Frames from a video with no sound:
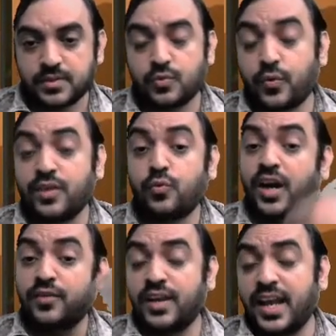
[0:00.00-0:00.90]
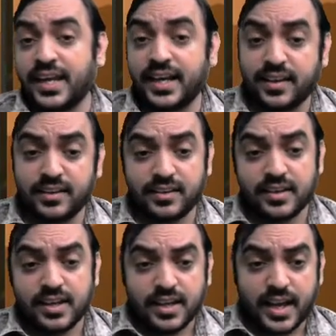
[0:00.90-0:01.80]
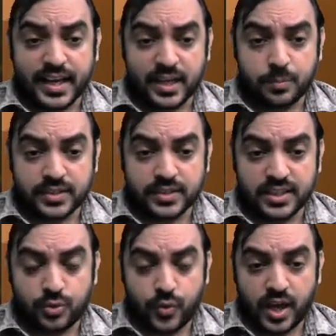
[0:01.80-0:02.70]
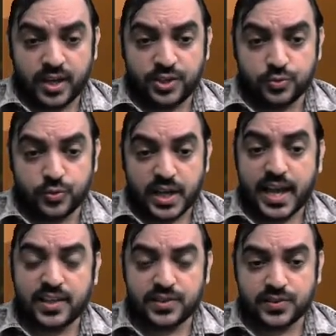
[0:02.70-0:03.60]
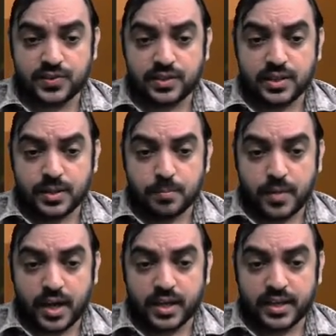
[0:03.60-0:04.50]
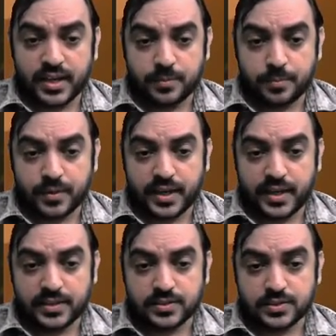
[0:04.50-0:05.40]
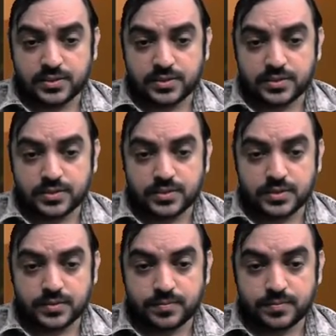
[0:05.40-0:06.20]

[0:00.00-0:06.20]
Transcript: when what will I get it? I get present value as market price.